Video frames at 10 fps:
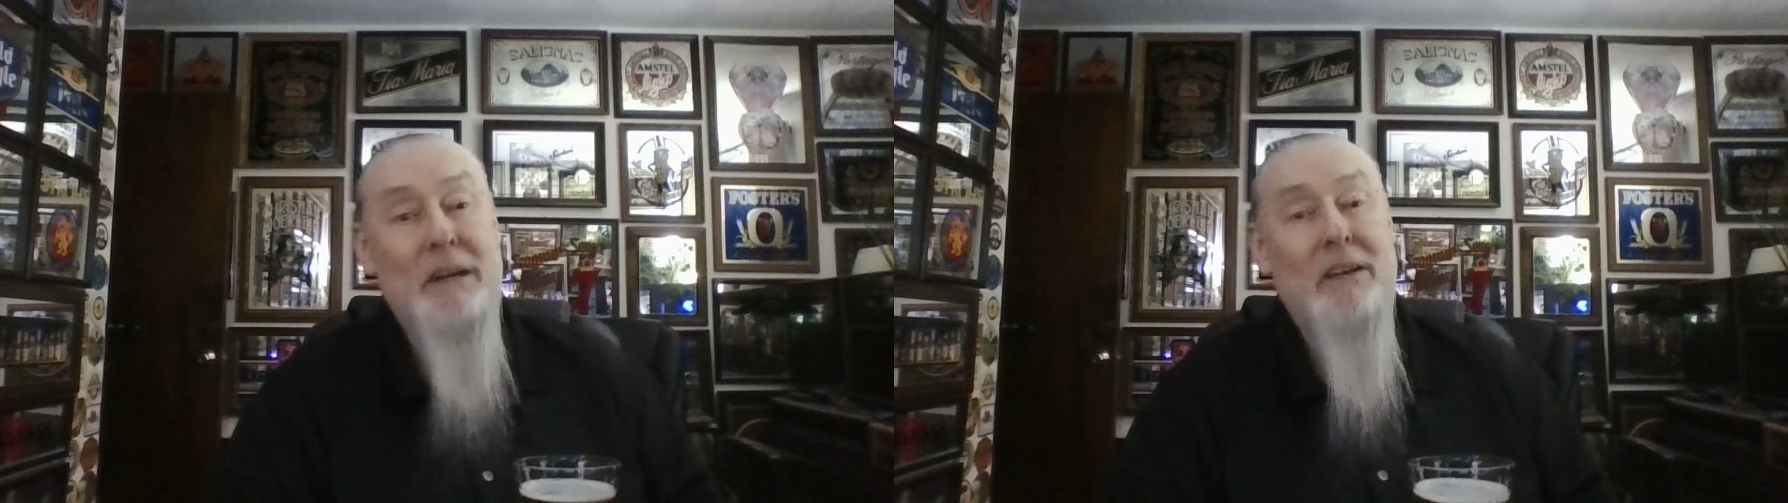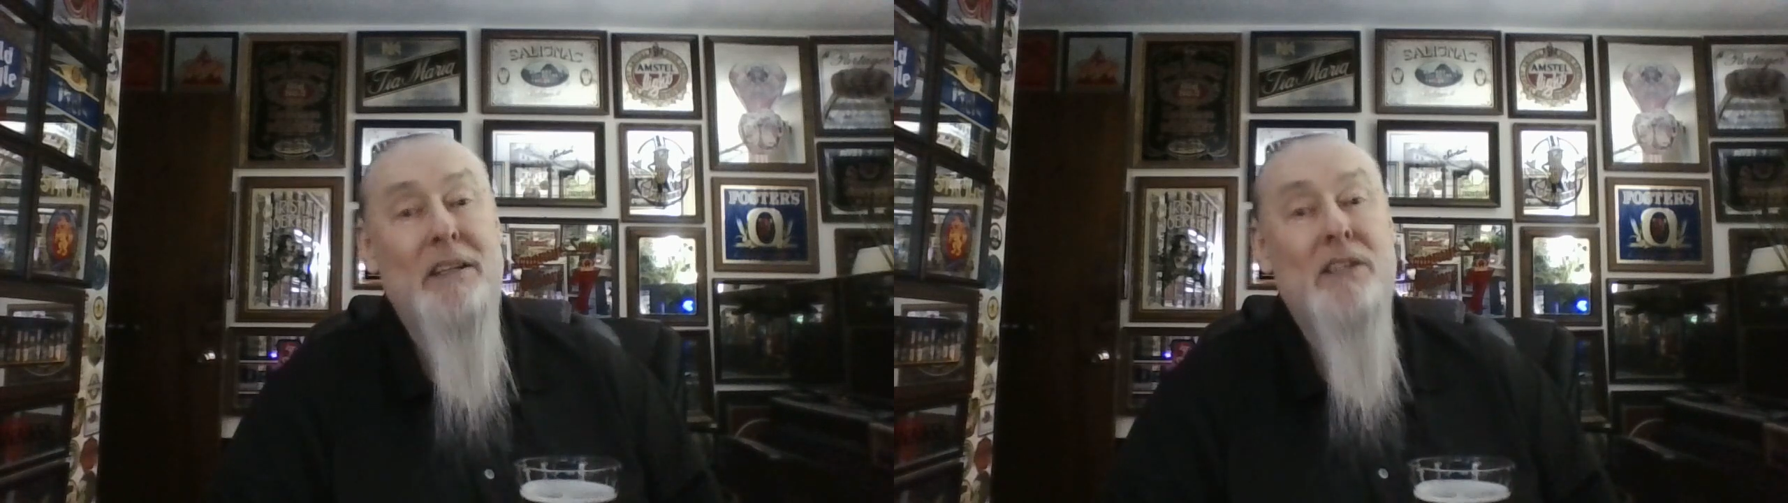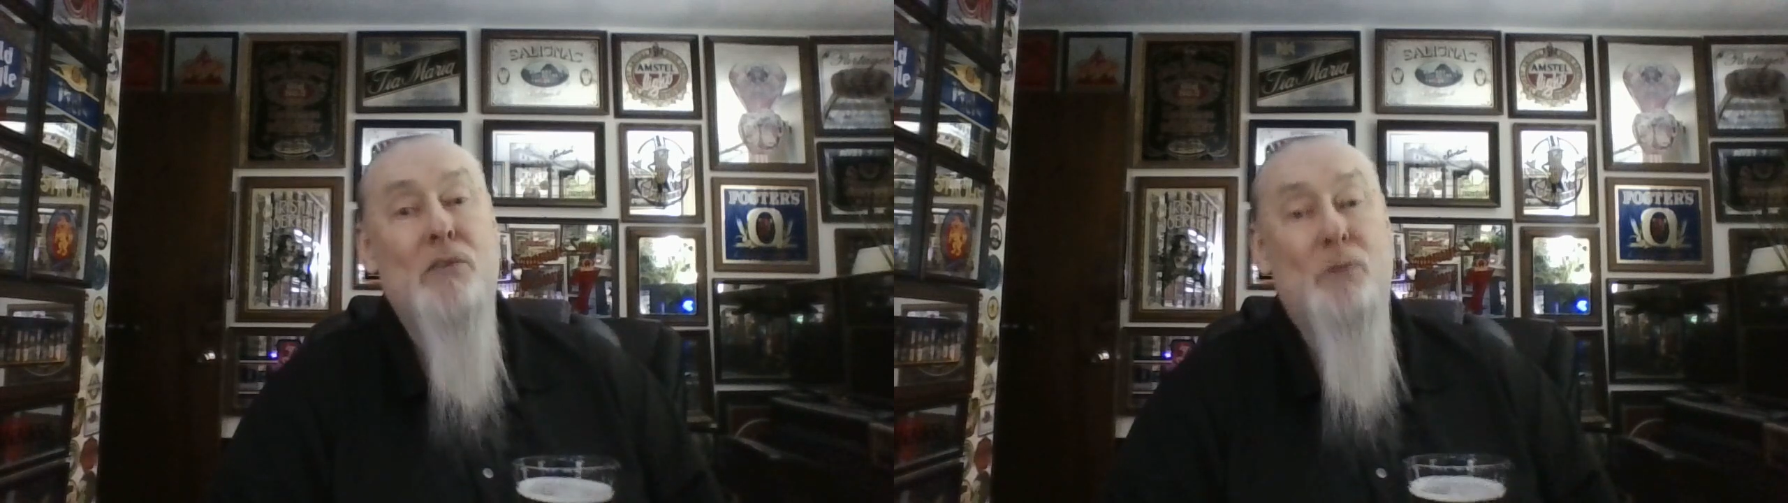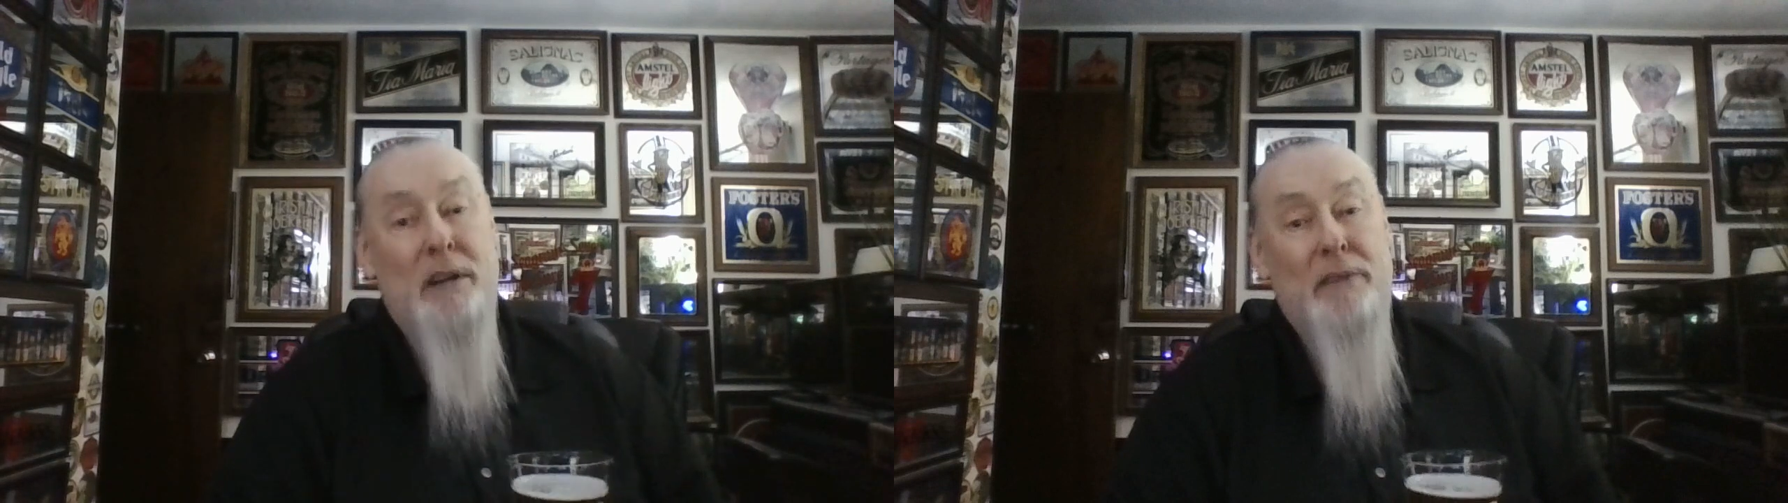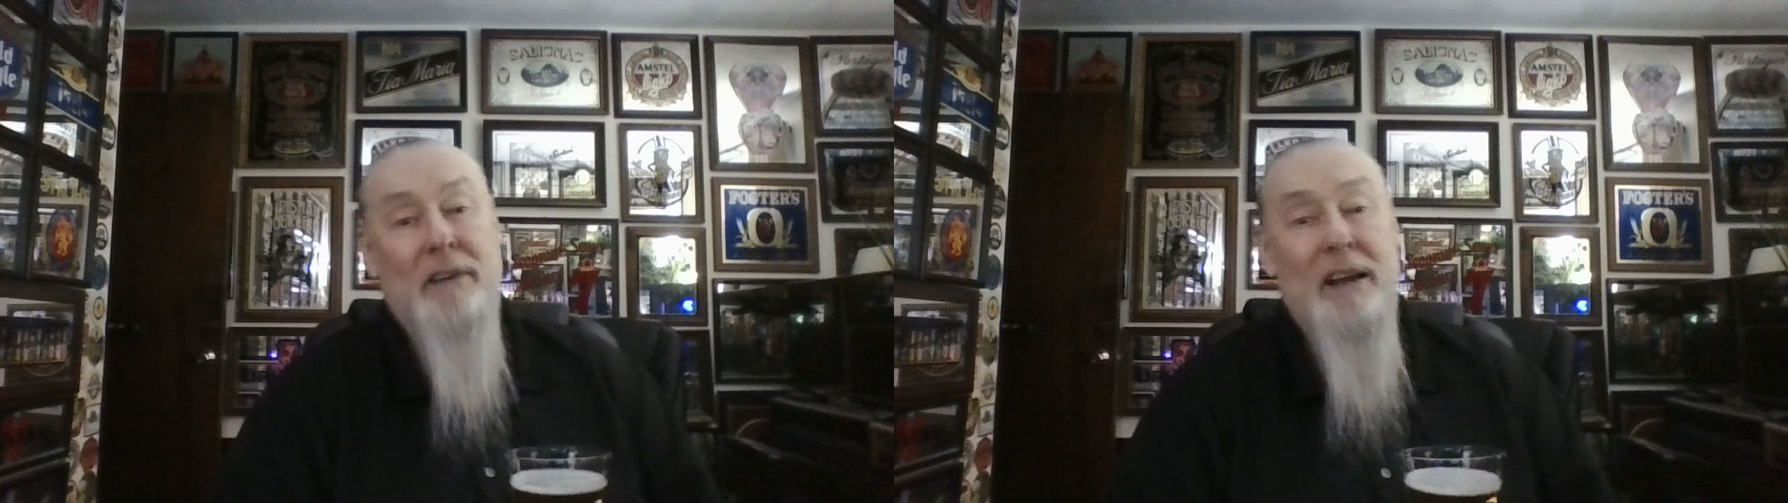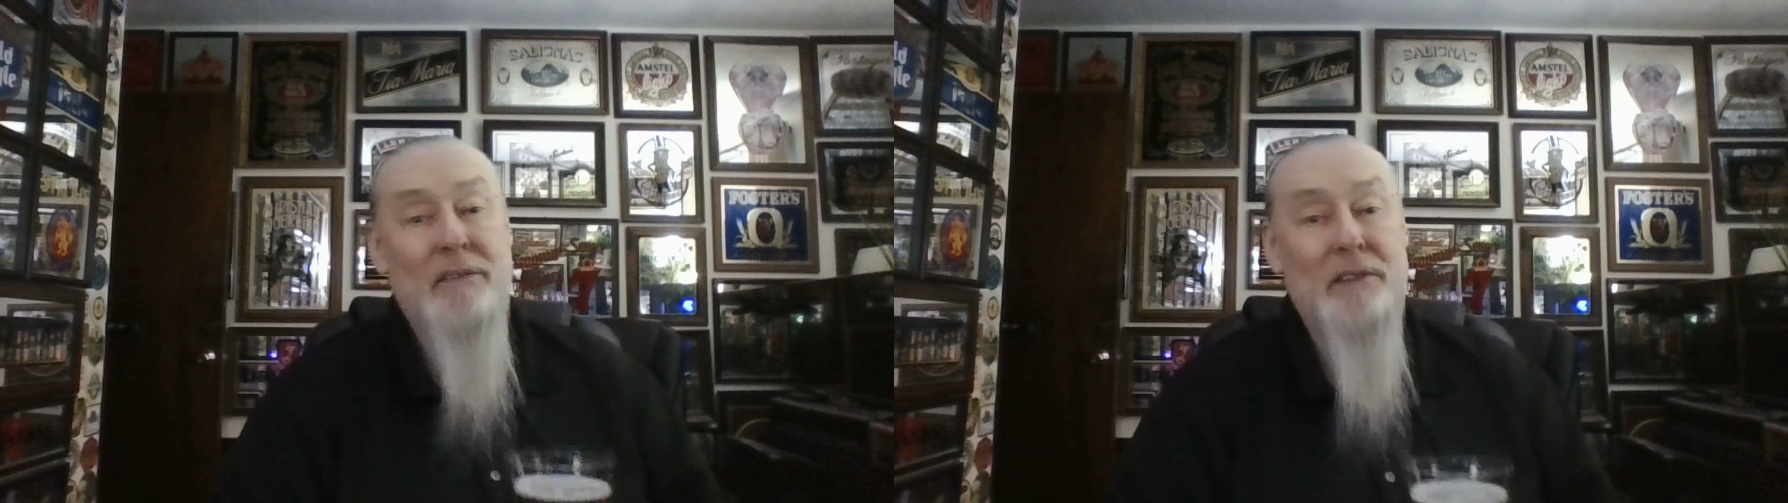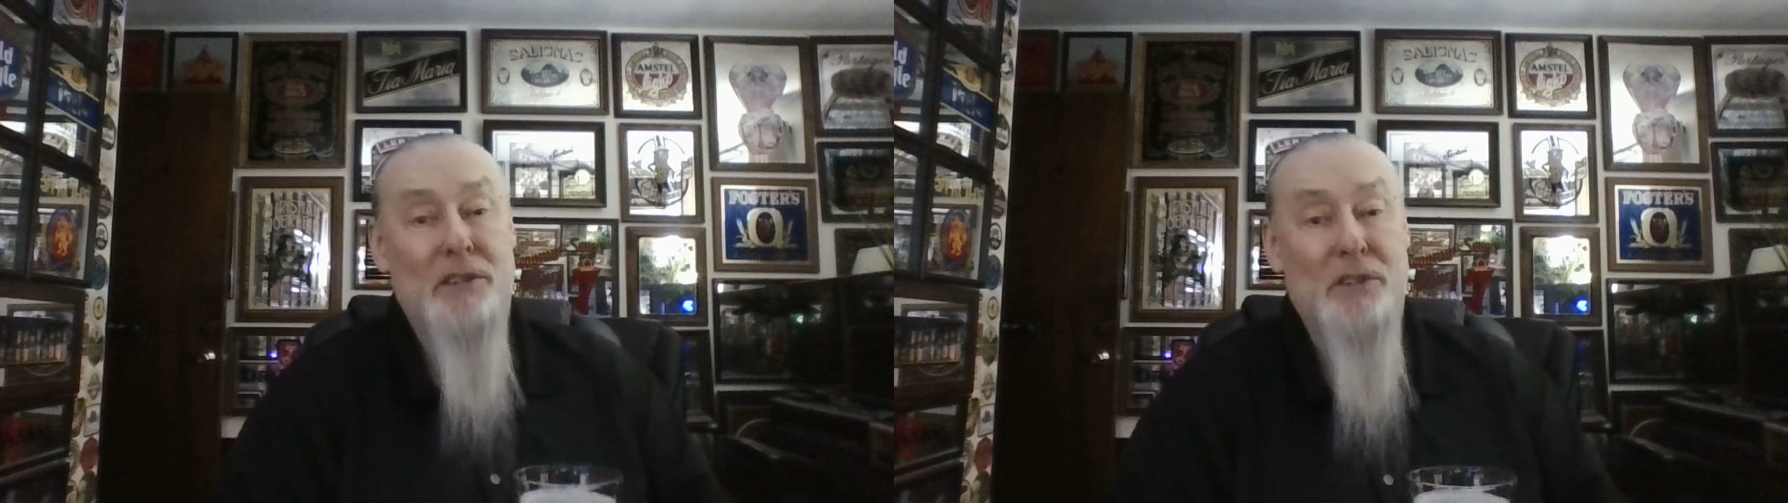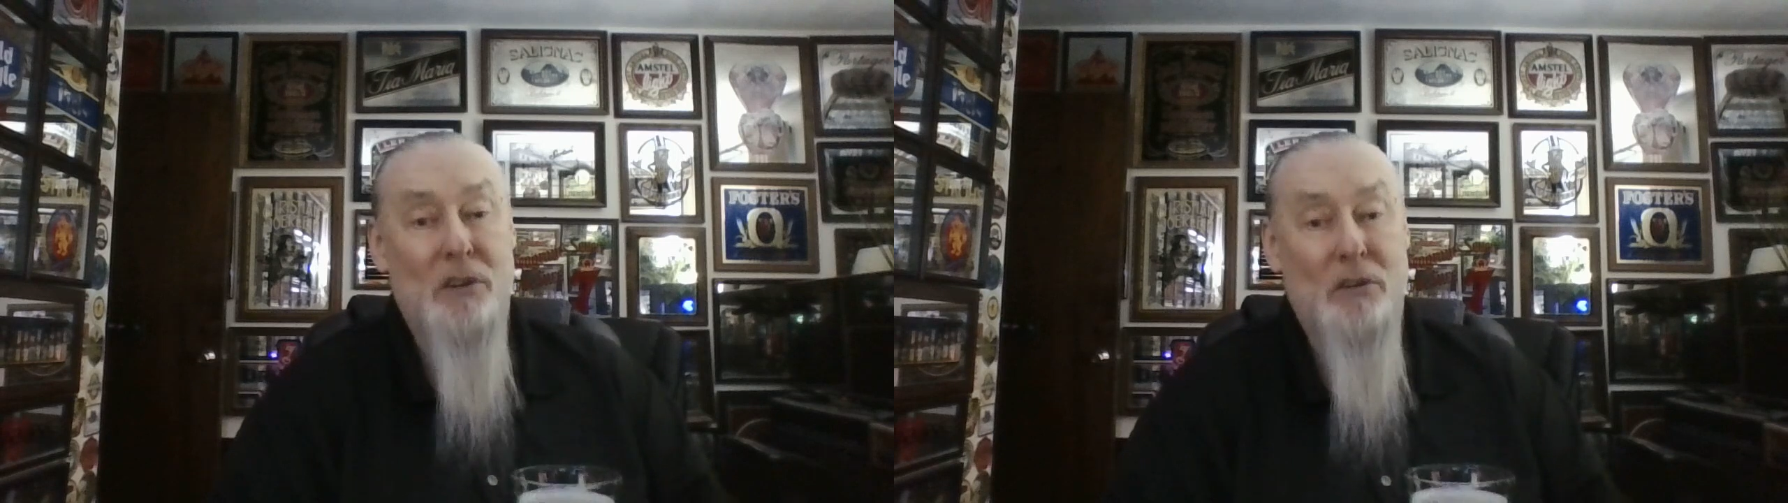beer that's 25
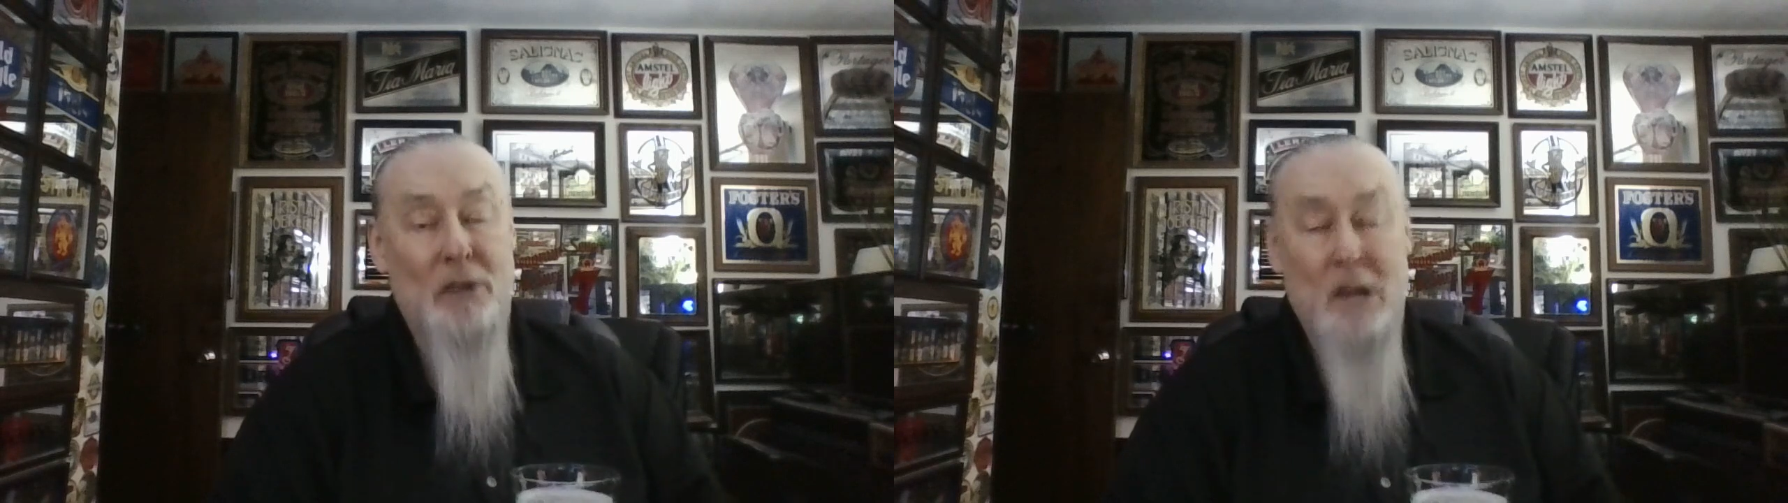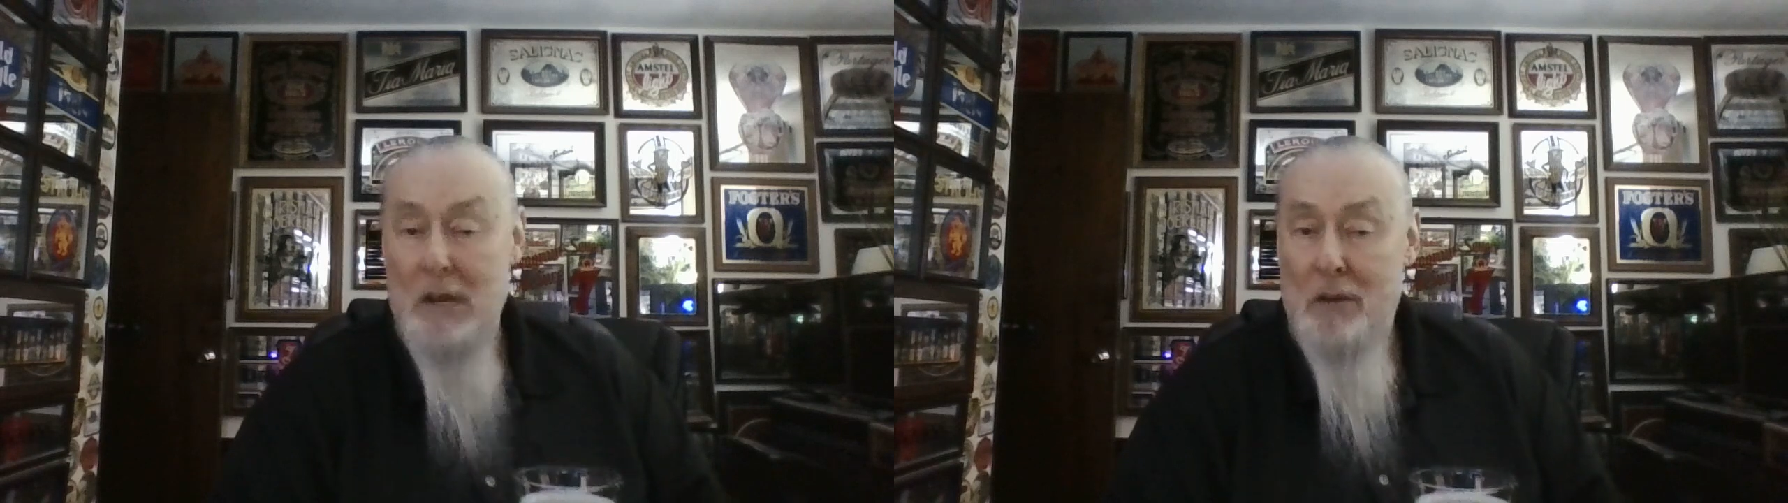years old.